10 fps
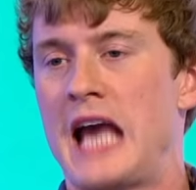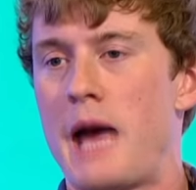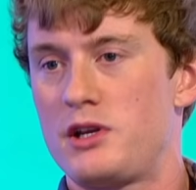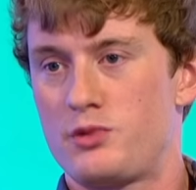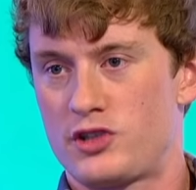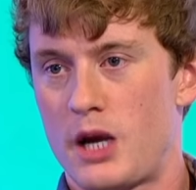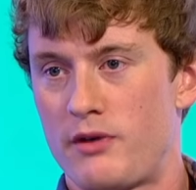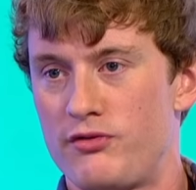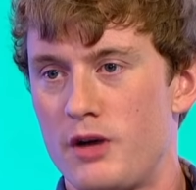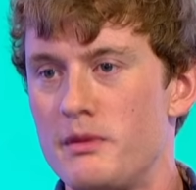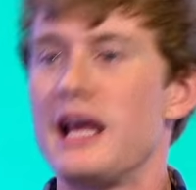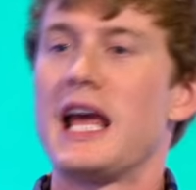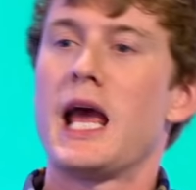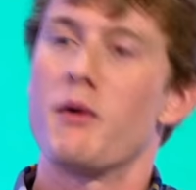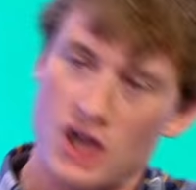cabbage was coming from.
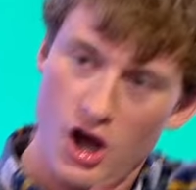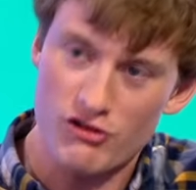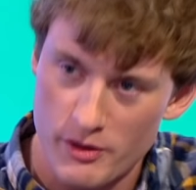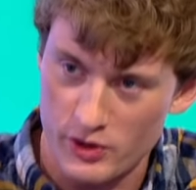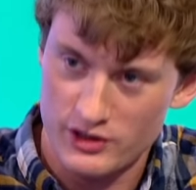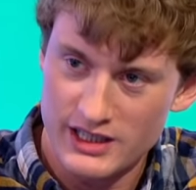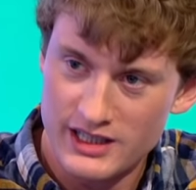It was horrible.